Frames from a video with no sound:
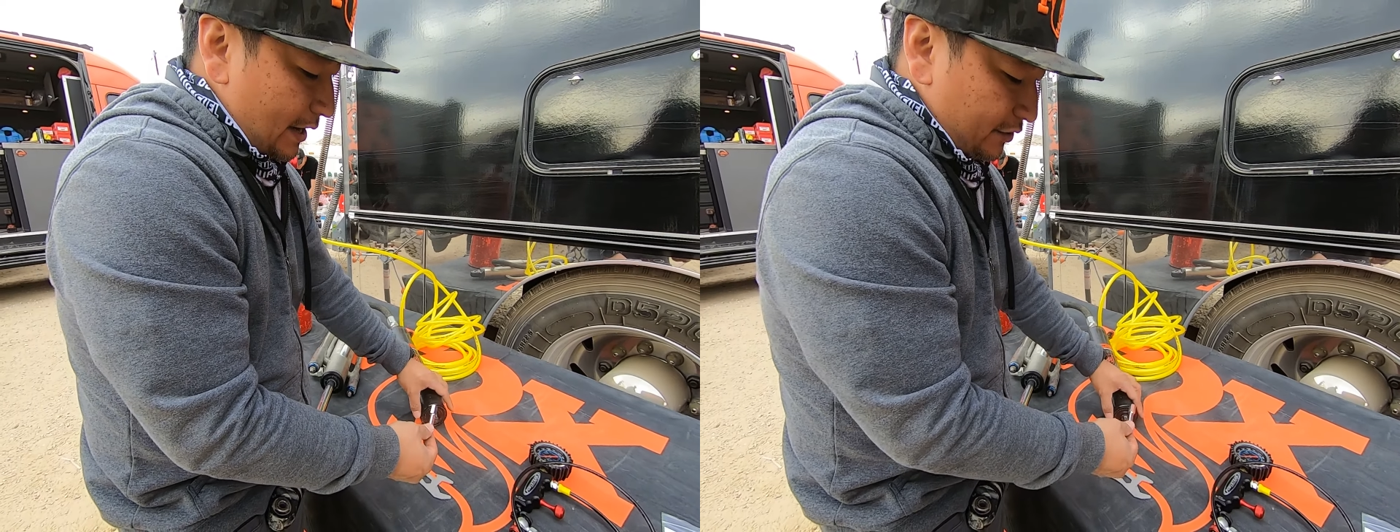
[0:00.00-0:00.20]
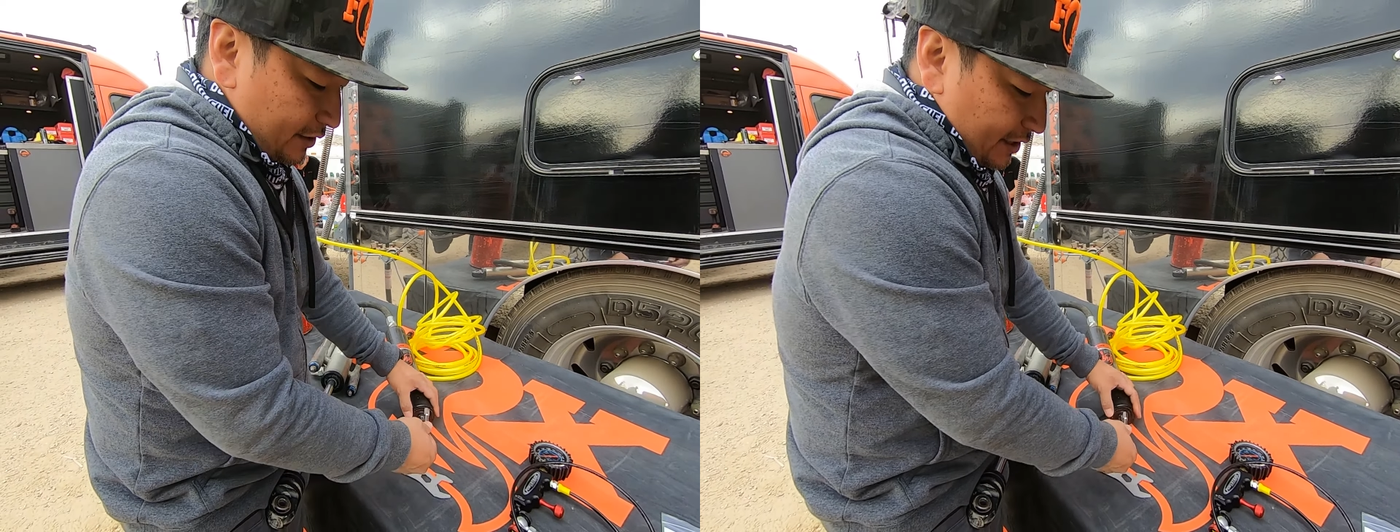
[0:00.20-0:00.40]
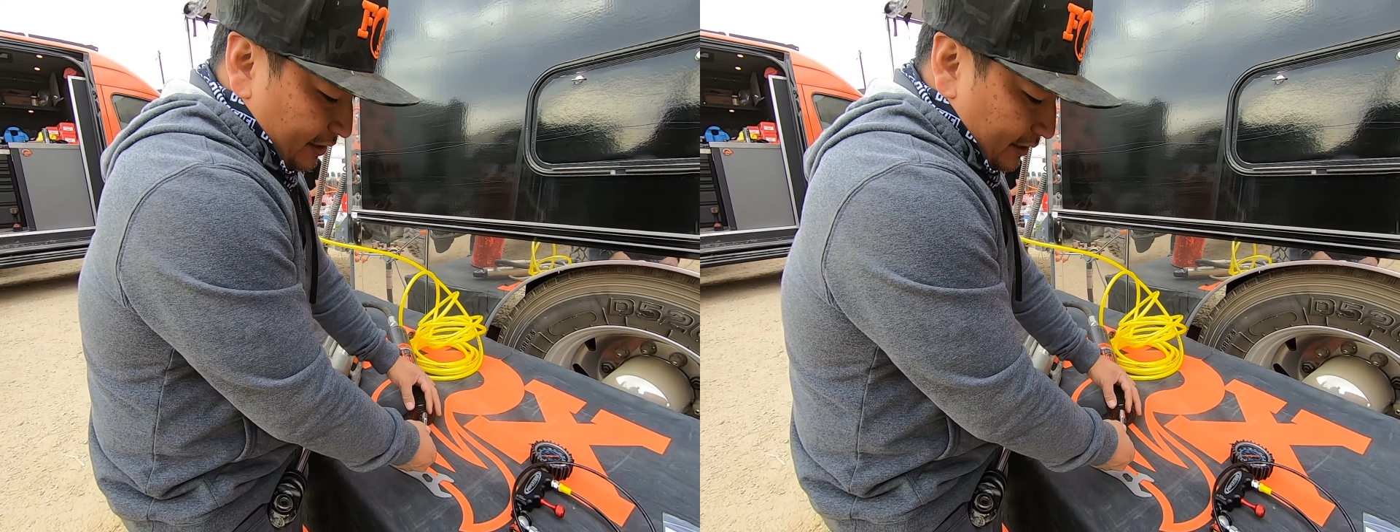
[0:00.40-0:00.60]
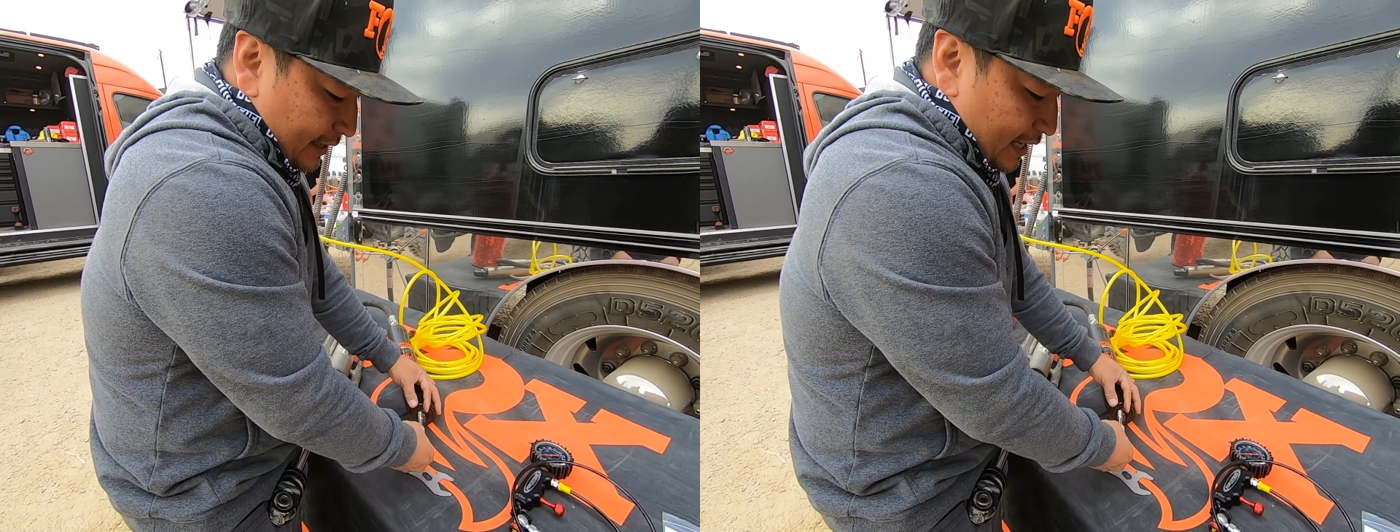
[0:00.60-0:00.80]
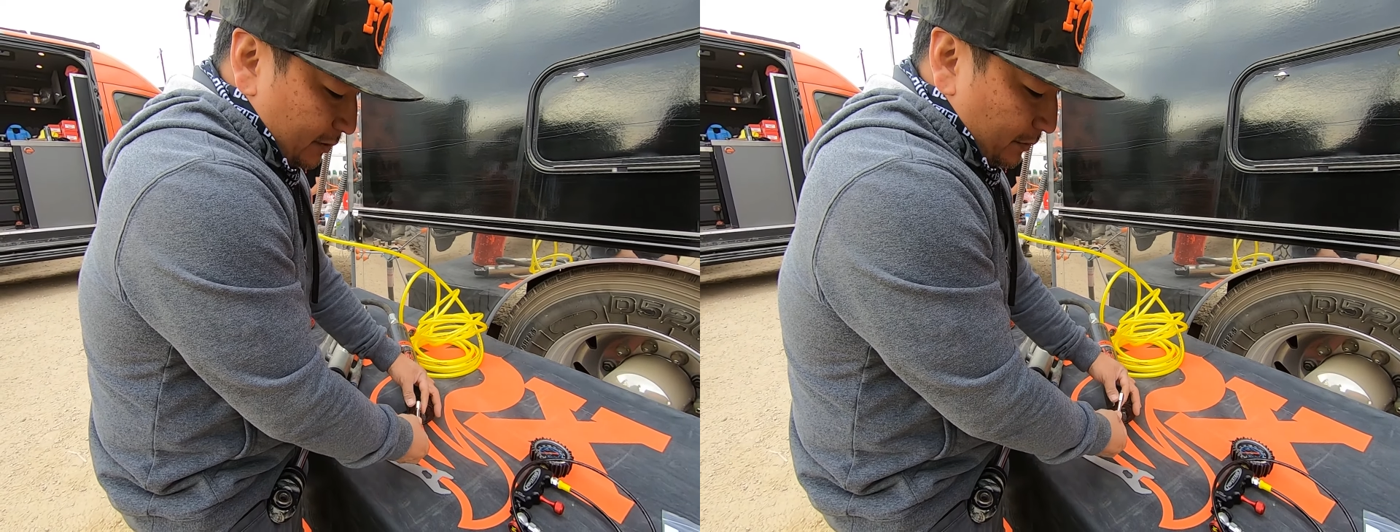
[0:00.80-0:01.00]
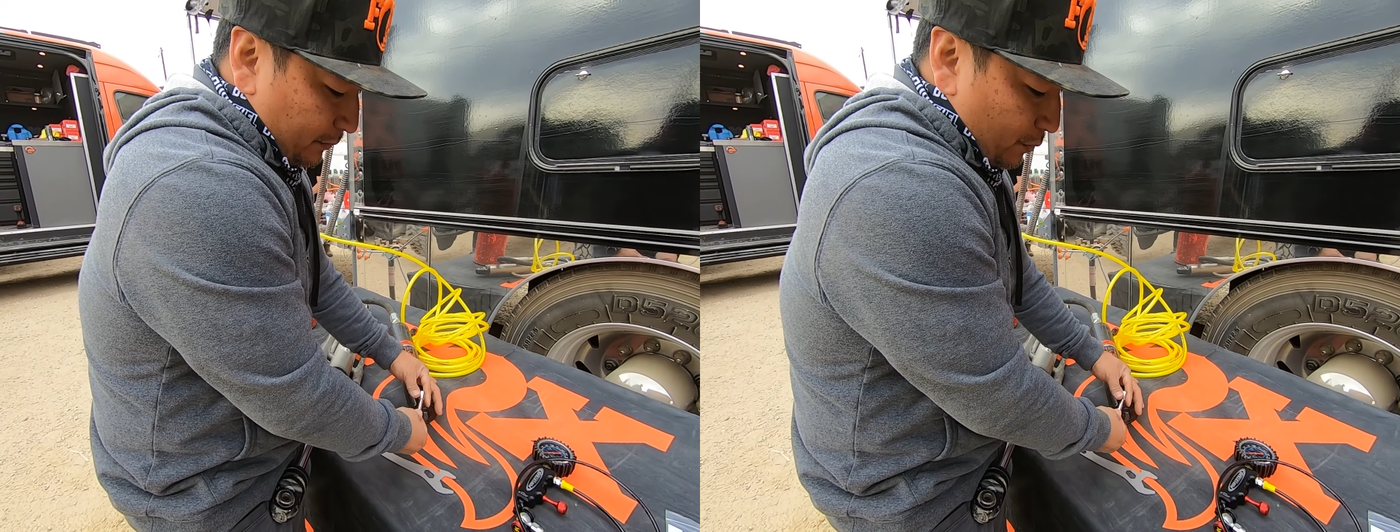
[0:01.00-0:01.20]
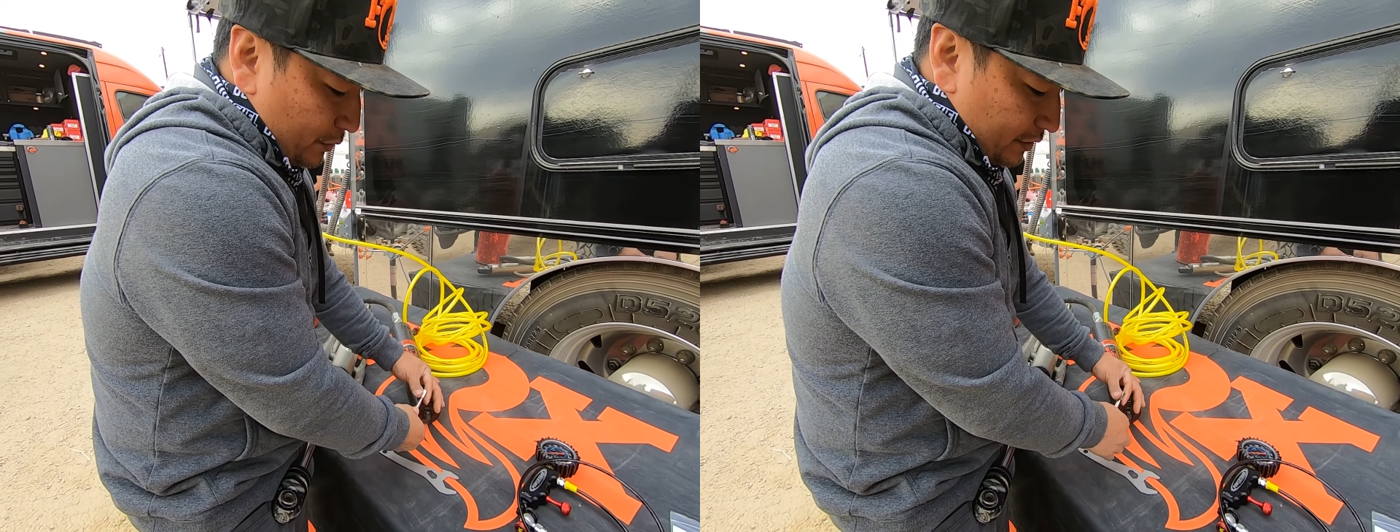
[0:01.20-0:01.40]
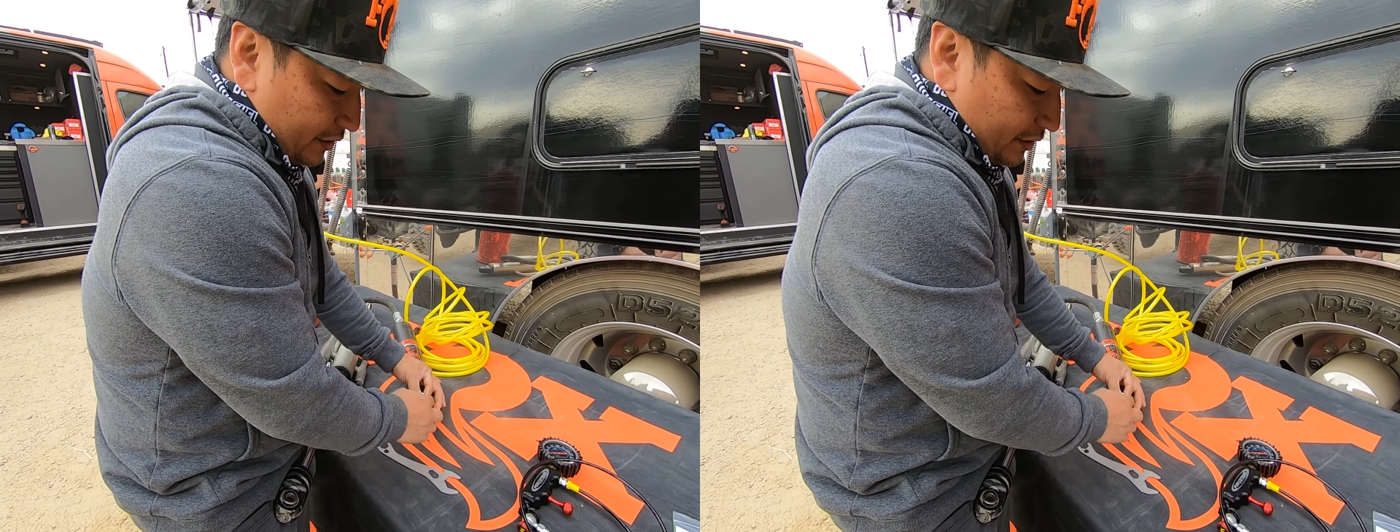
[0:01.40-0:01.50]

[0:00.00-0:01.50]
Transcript: actually disconnects before the